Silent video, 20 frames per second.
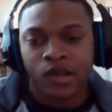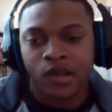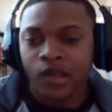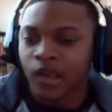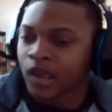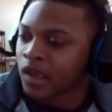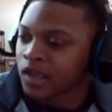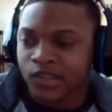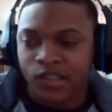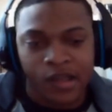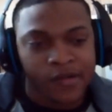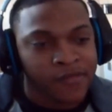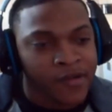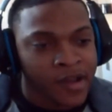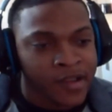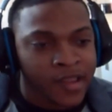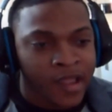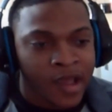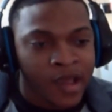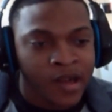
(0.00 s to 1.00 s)
and stuff
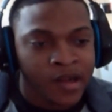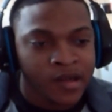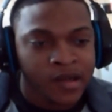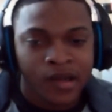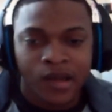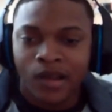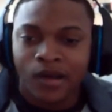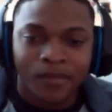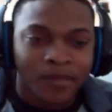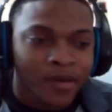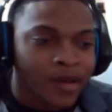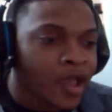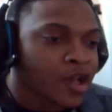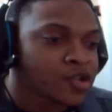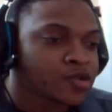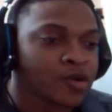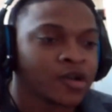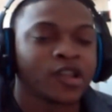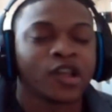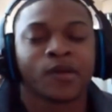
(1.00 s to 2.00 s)
like that. But
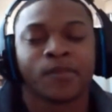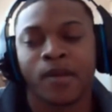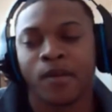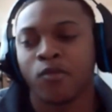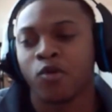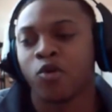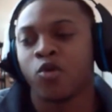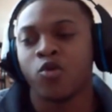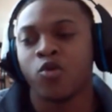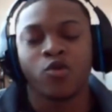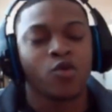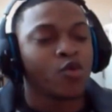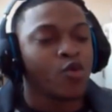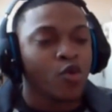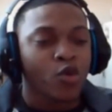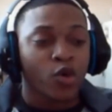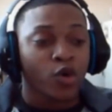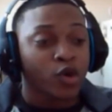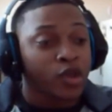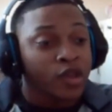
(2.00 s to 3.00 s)
guess what? There are people
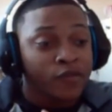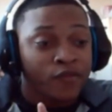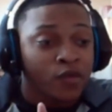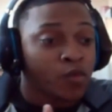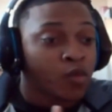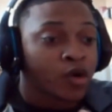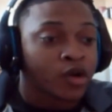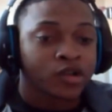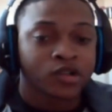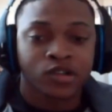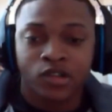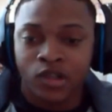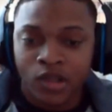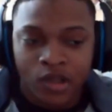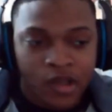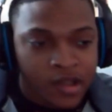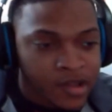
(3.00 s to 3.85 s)
who are even worse.